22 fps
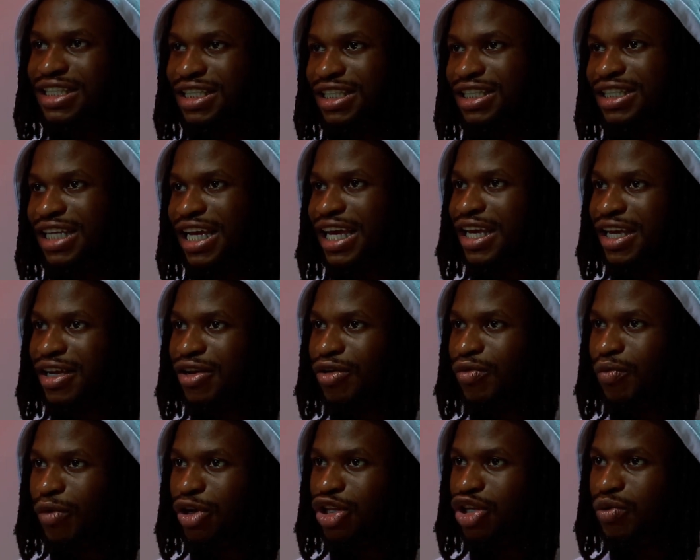to day
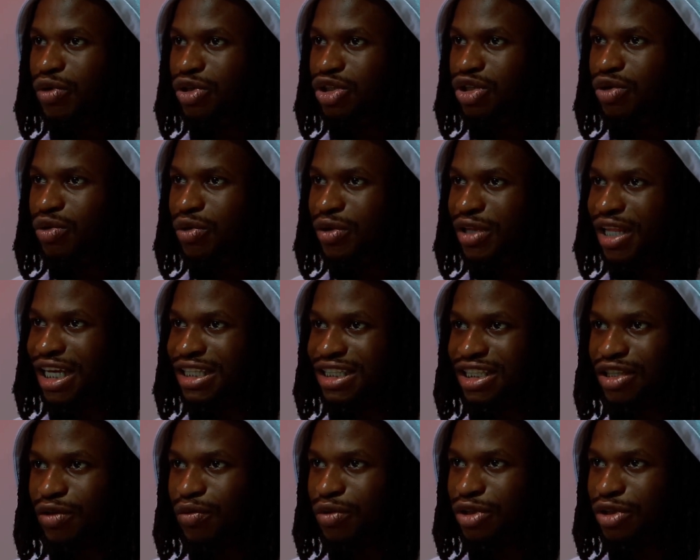when you were doing that shit?